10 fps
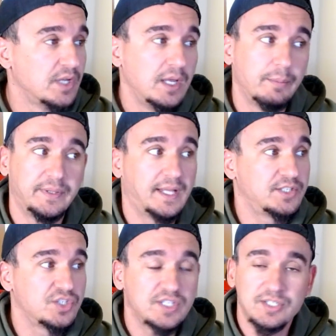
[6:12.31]
but that's
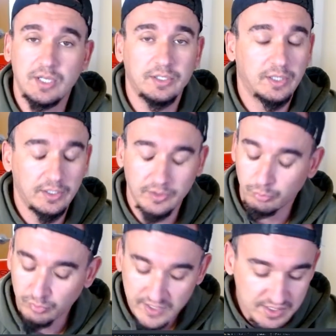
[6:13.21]
just a
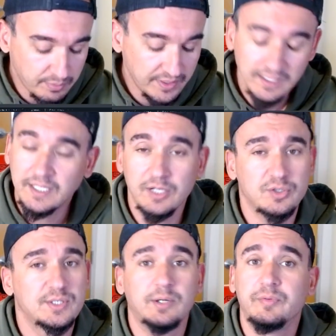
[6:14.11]
recipe to get
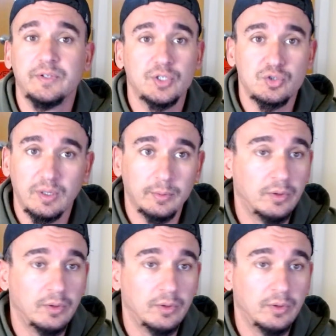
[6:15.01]
yourself into trouble.